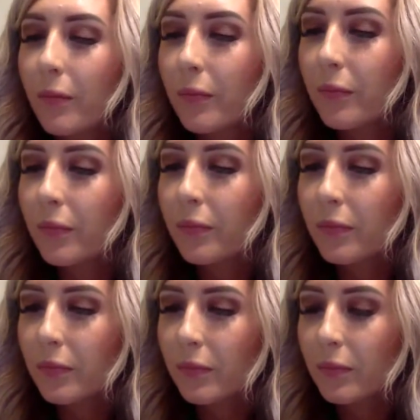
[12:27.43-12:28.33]

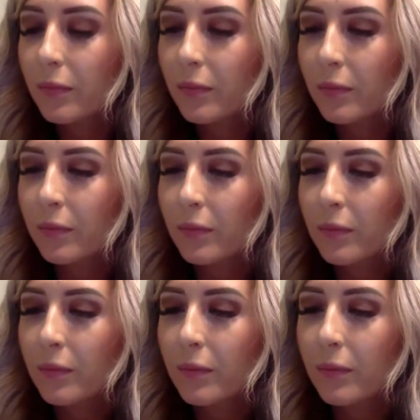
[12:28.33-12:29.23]

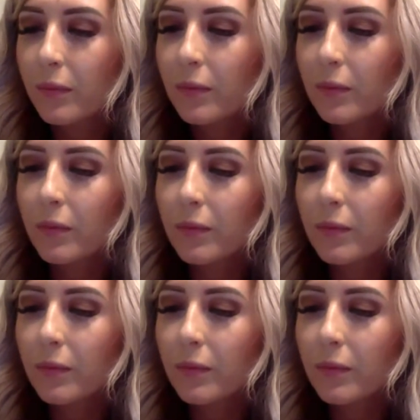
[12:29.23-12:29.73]
(no one is talking)